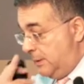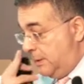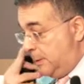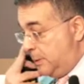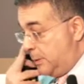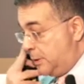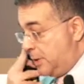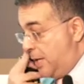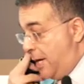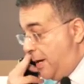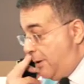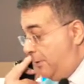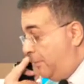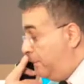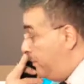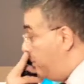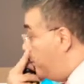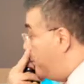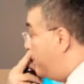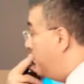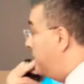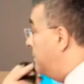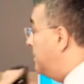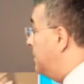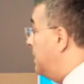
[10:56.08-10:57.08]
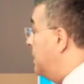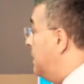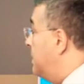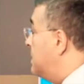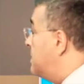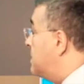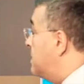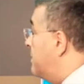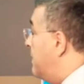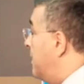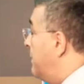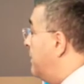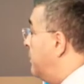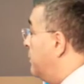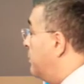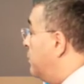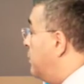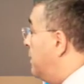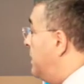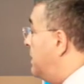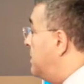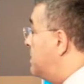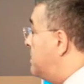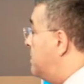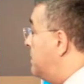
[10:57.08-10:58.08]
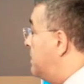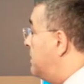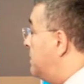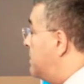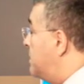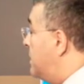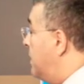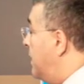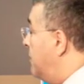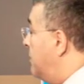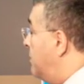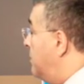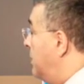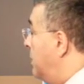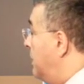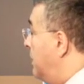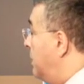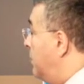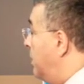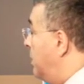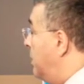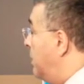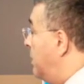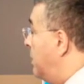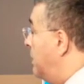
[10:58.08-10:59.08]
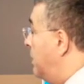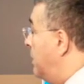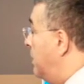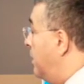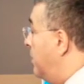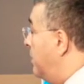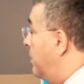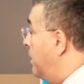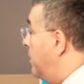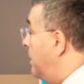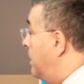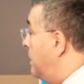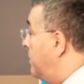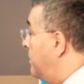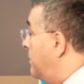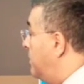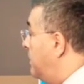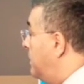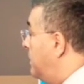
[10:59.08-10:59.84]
So here's the map of Queensland. So here we are up here,